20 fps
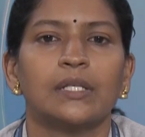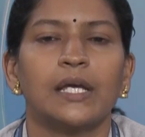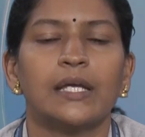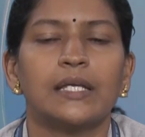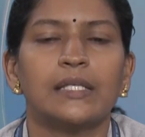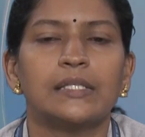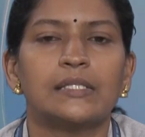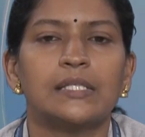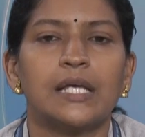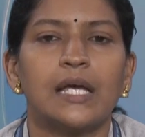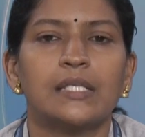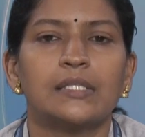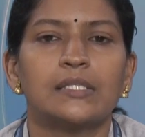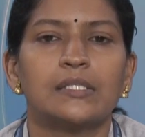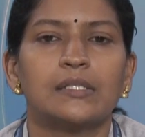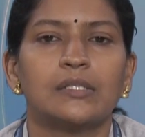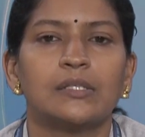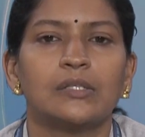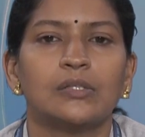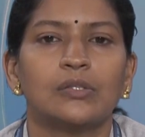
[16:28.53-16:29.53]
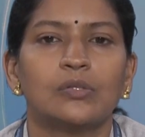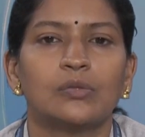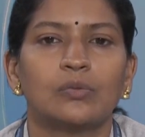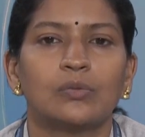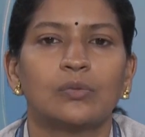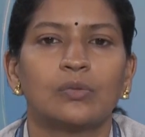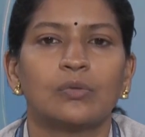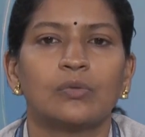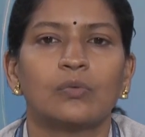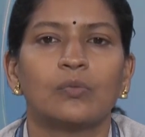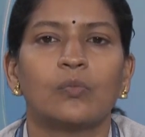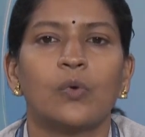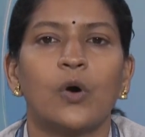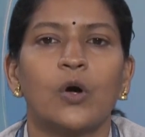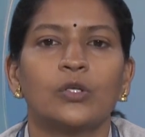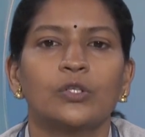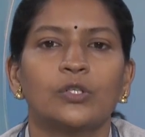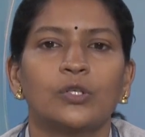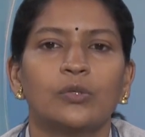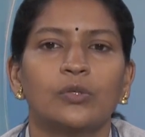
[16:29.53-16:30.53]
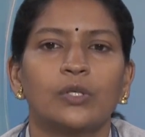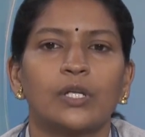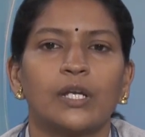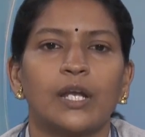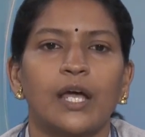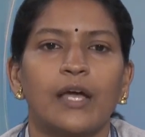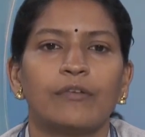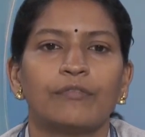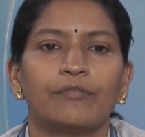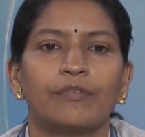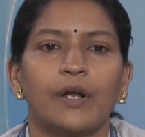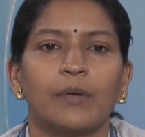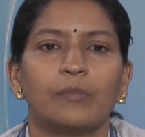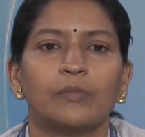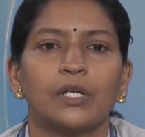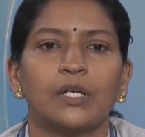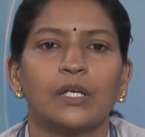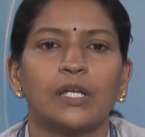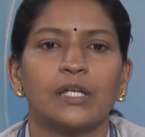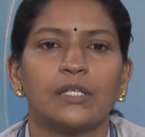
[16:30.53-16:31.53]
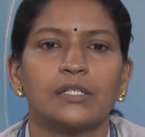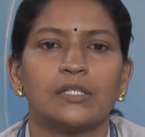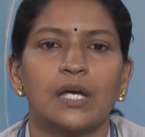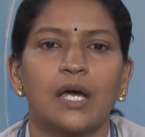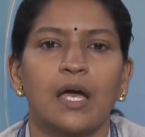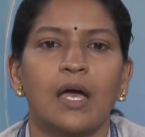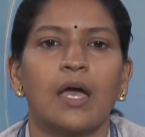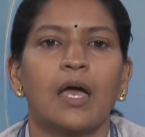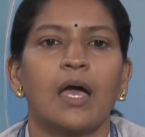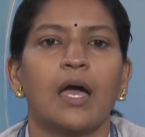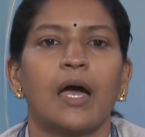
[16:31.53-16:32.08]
the insights you want to derive from the data,